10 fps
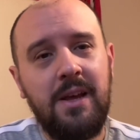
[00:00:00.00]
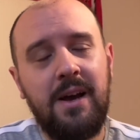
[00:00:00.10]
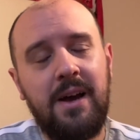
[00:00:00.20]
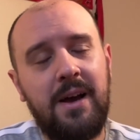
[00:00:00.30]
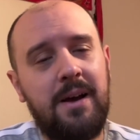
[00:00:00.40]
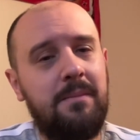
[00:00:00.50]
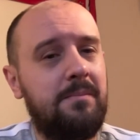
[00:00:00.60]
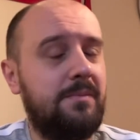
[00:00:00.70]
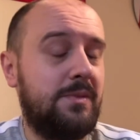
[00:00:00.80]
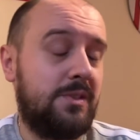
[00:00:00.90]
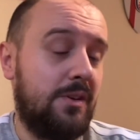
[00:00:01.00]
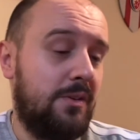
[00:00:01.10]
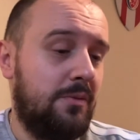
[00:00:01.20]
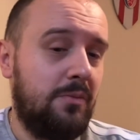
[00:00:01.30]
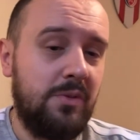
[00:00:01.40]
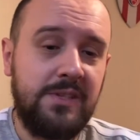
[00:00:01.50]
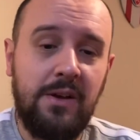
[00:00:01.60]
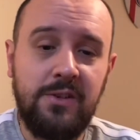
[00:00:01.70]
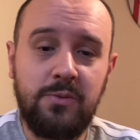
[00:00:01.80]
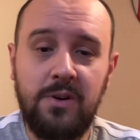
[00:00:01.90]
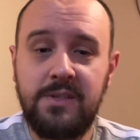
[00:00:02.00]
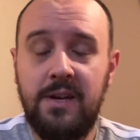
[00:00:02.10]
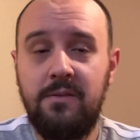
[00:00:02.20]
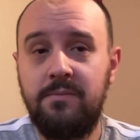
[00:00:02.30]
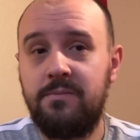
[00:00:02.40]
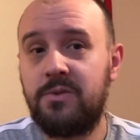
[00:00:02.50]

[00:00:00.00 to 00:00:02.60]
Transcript: So we'll see how this works out.